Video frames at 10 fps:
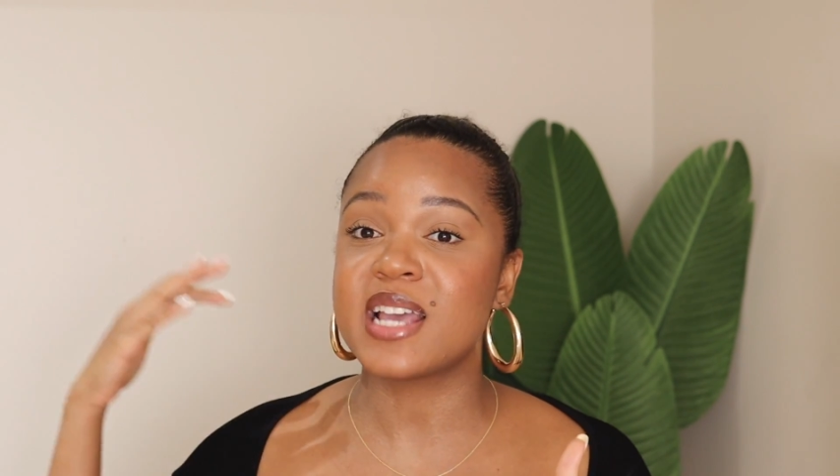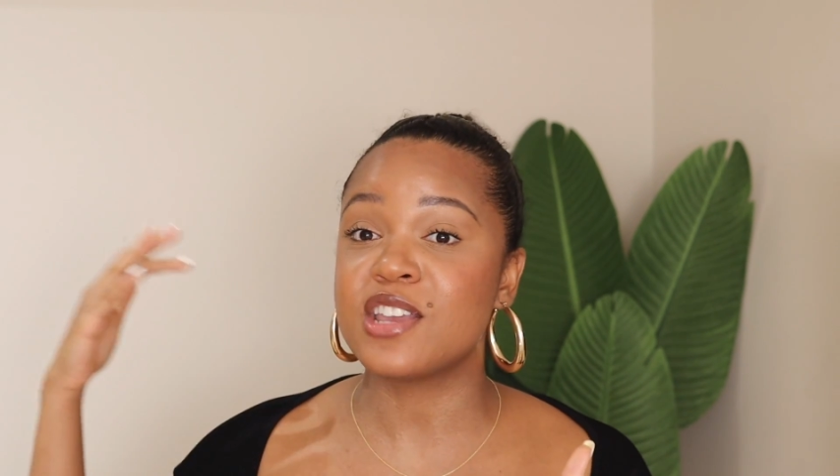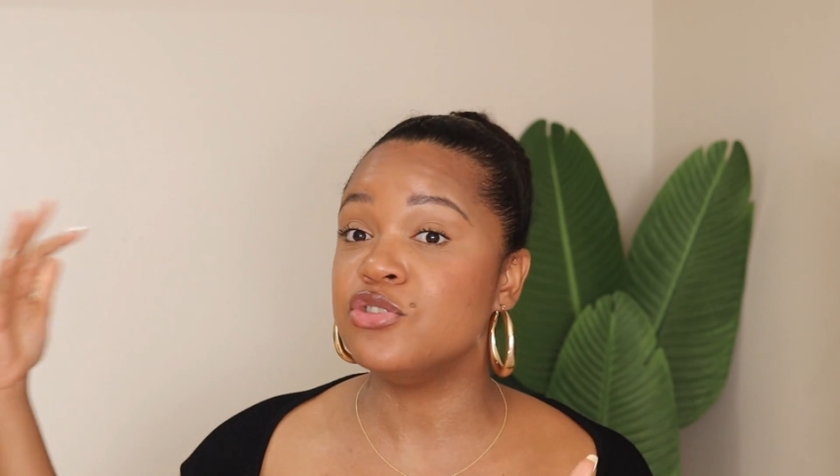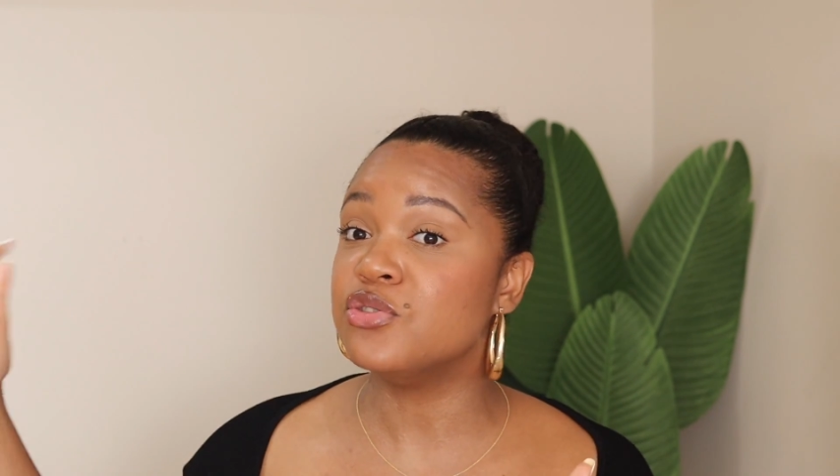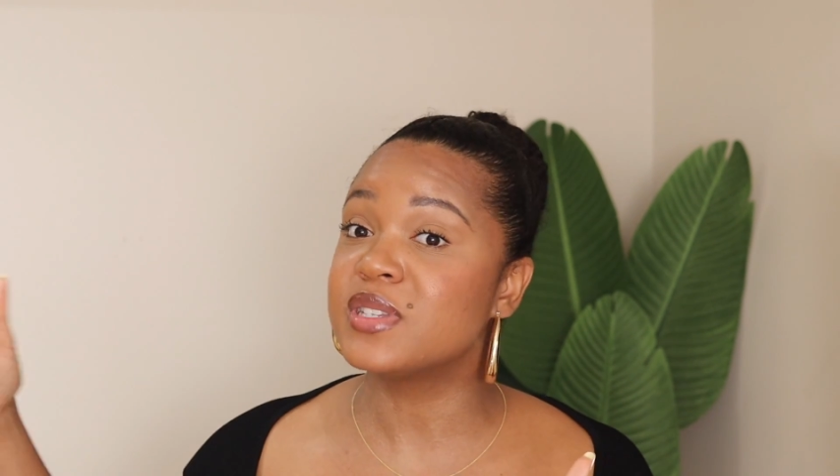
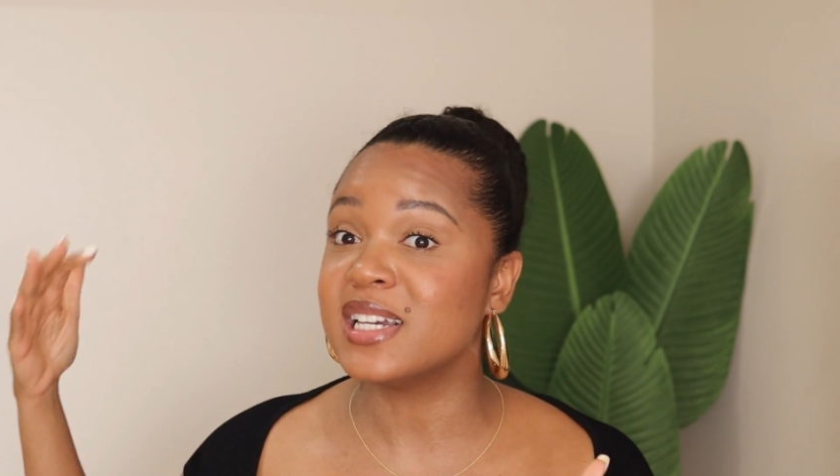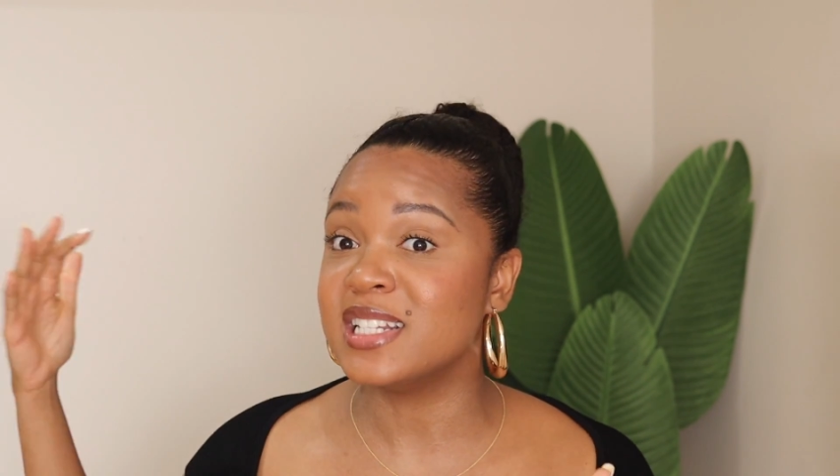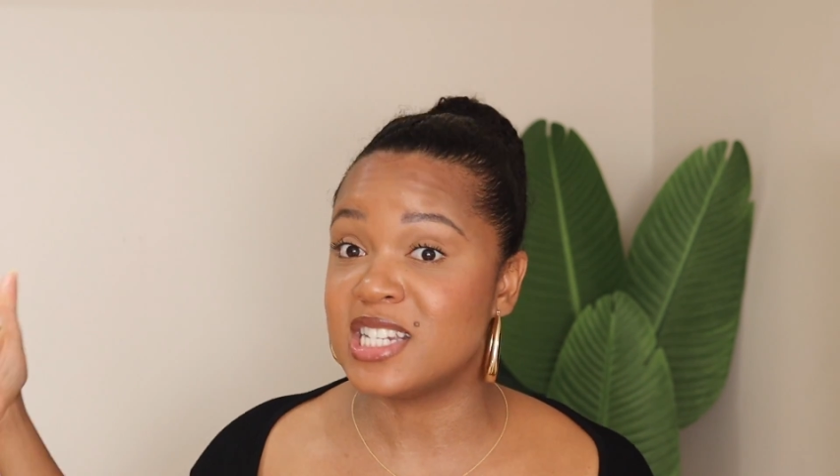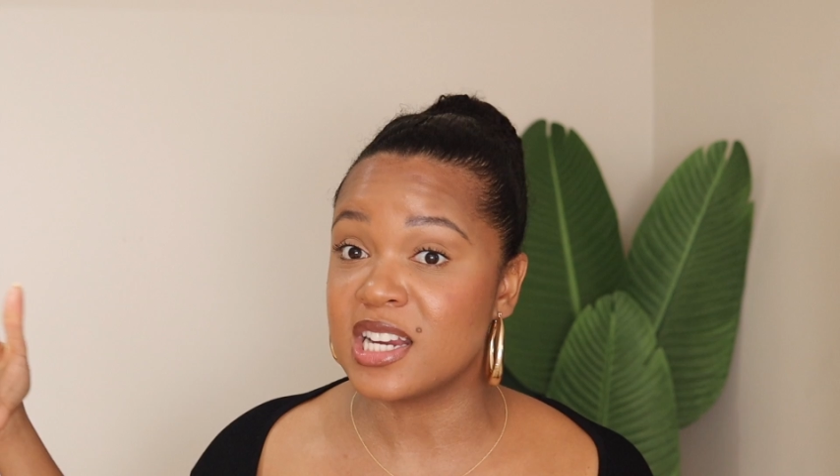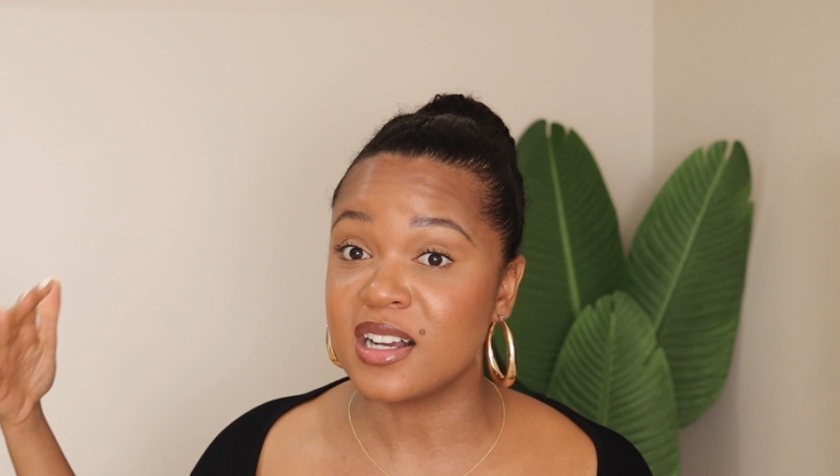that you use a
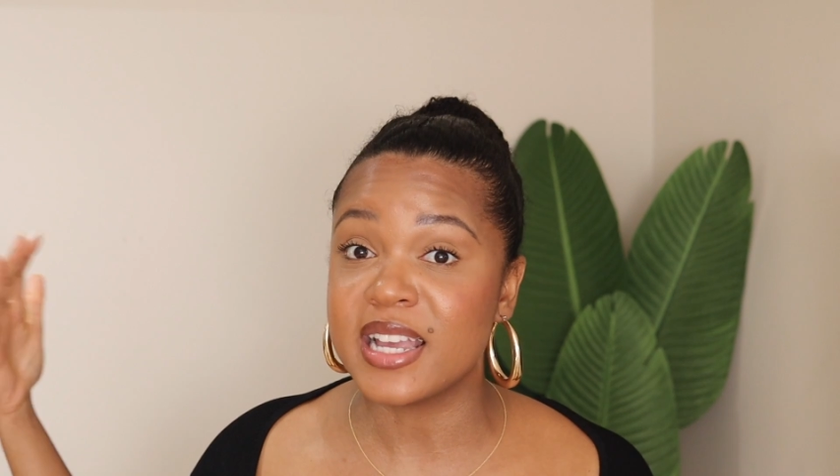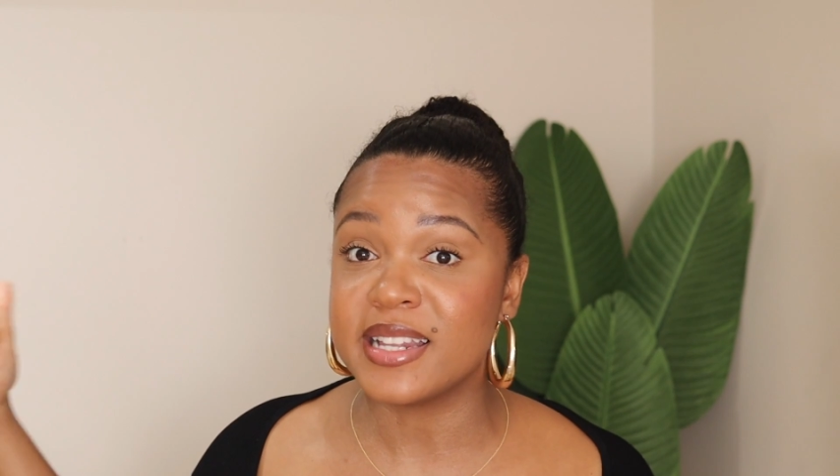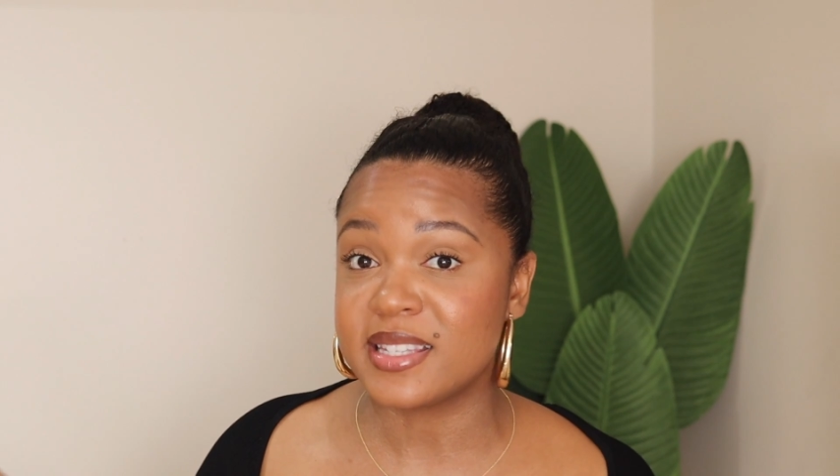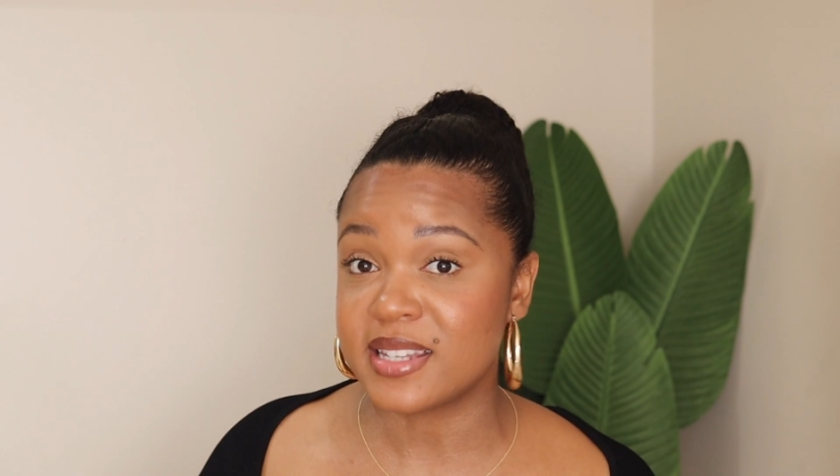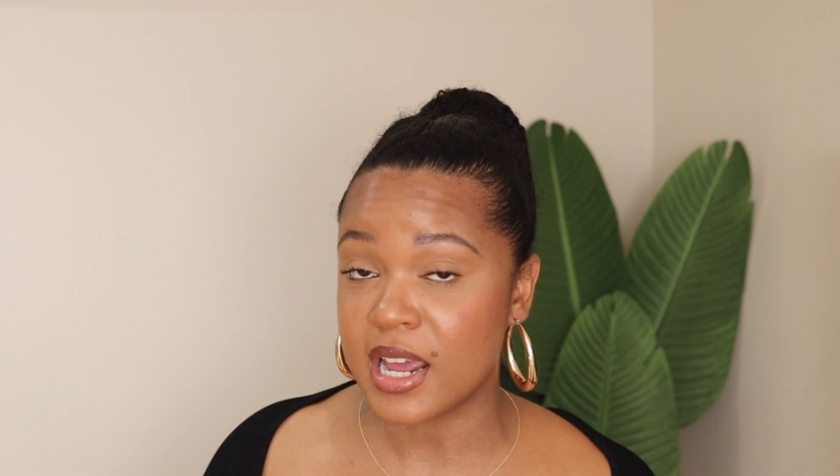gel
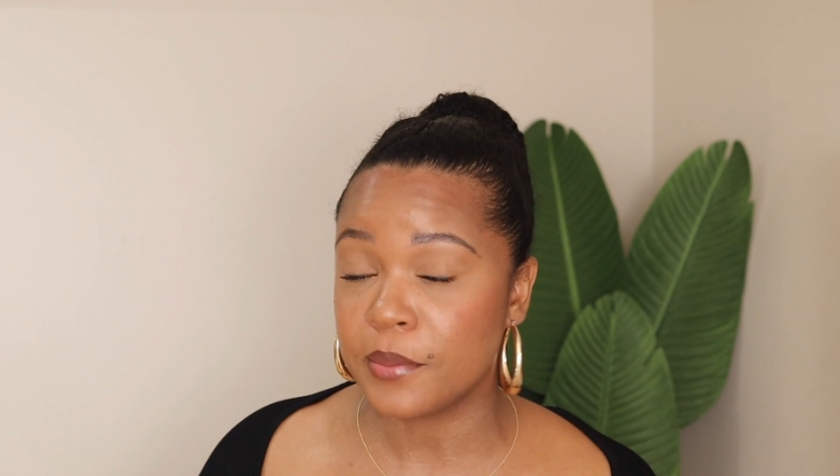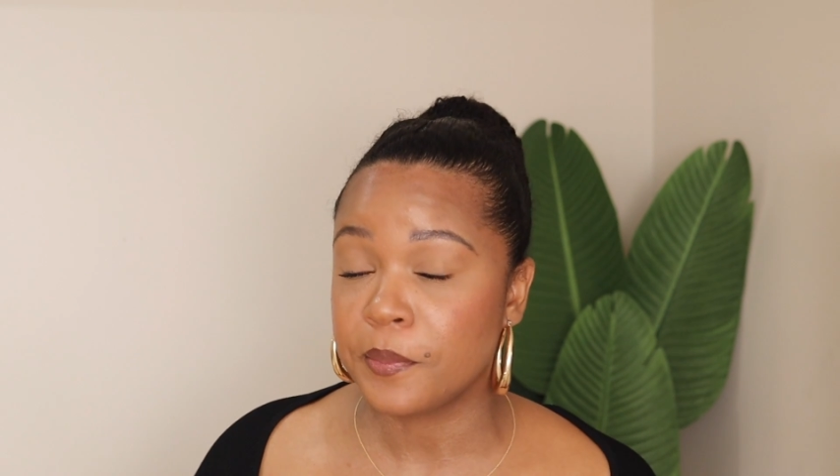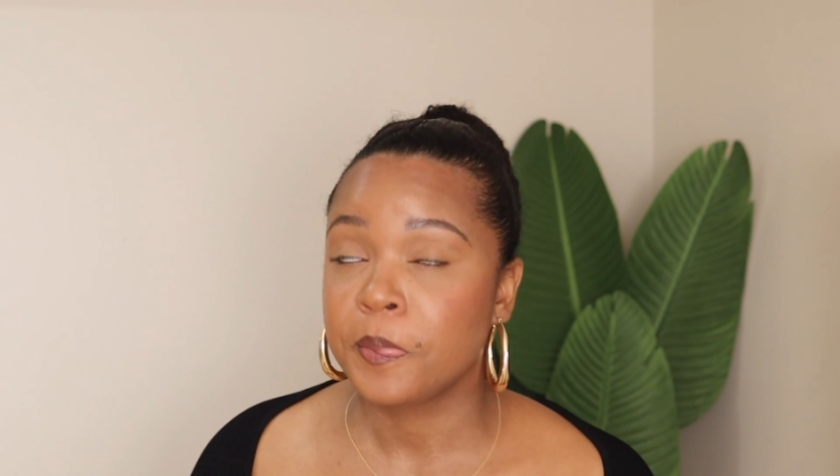instead.